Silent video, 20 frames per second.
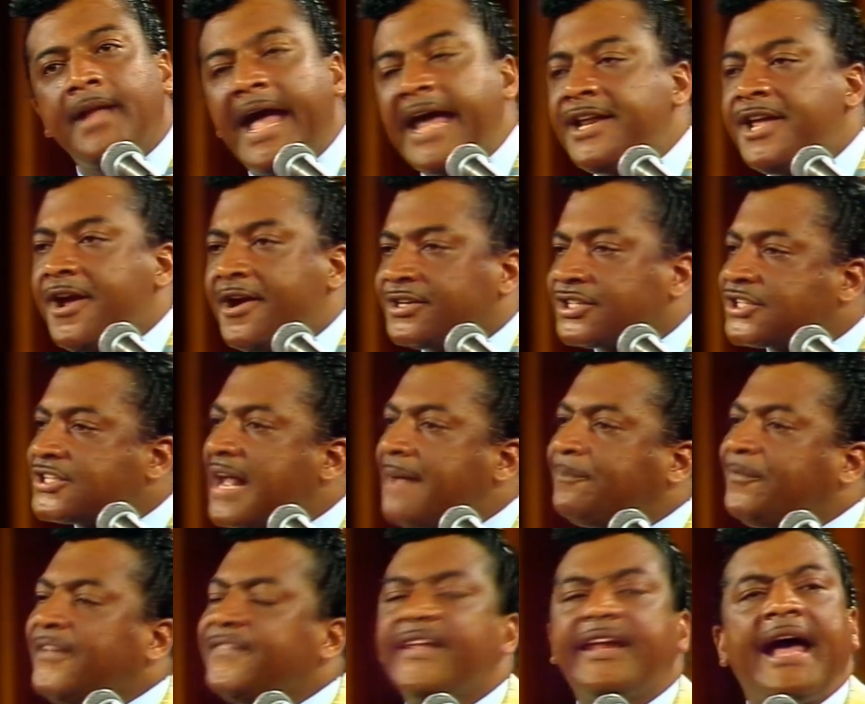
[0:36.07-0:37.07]
And here's
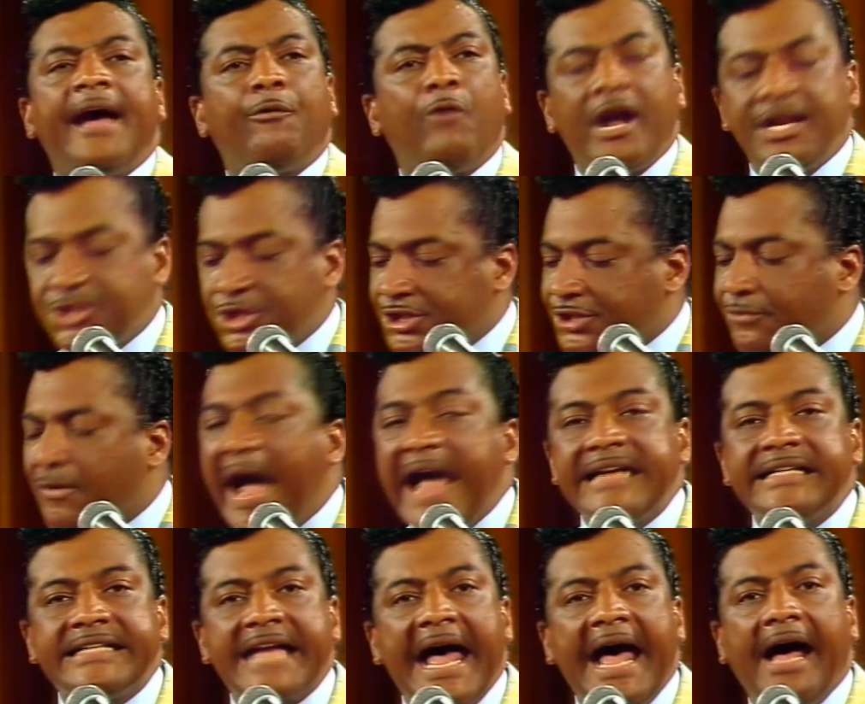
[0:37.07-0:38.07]
something that I want you to
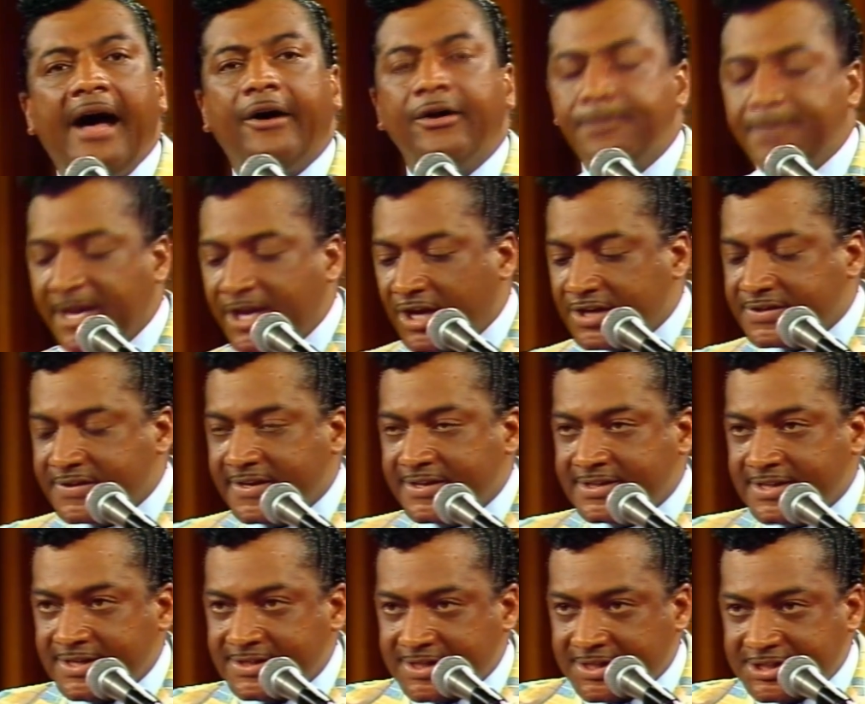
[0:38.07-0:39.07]
write down, because
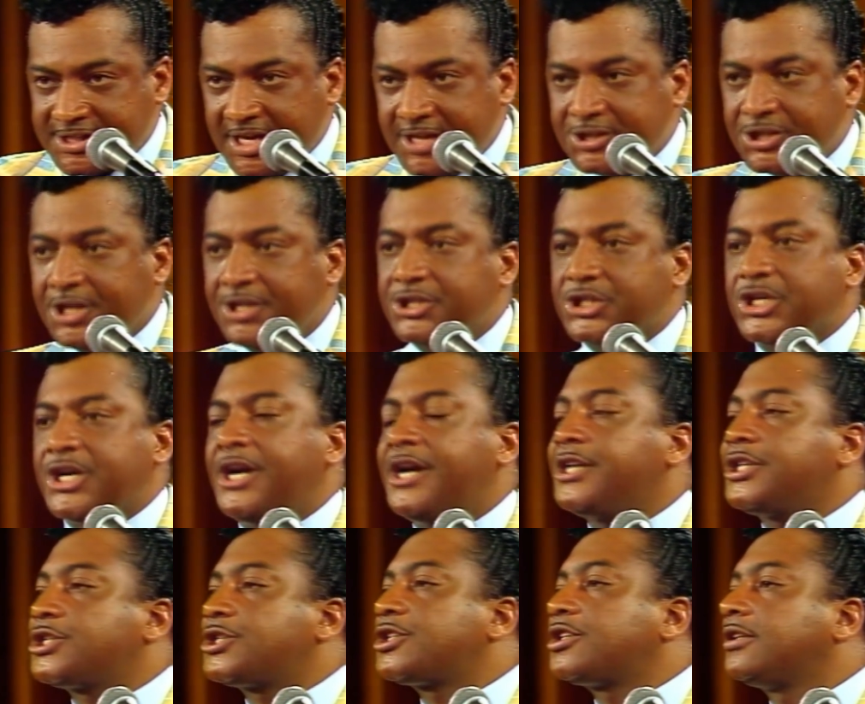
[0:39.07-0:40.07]
this is a teaching
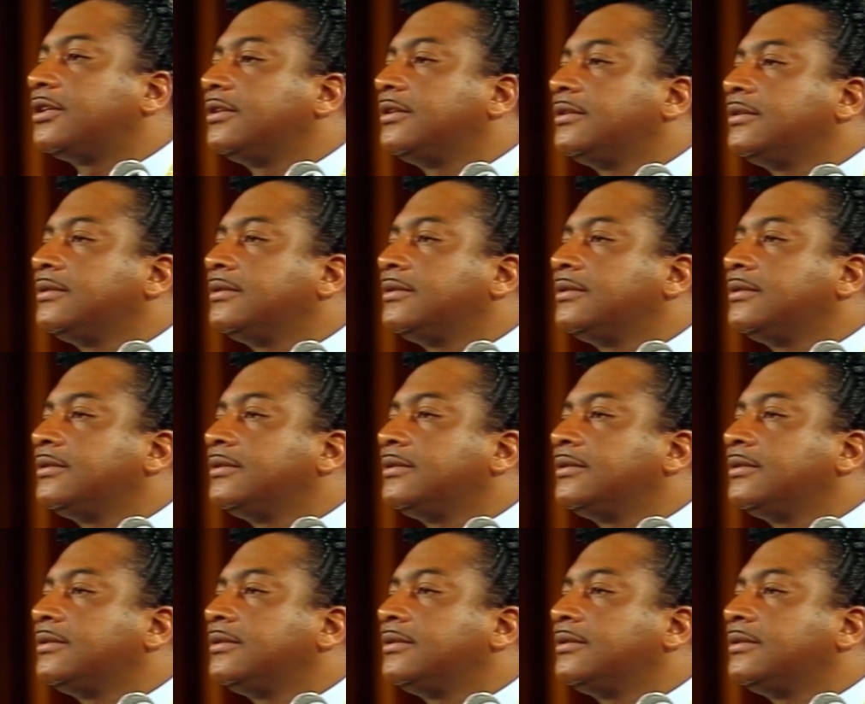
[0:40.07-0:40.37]
church.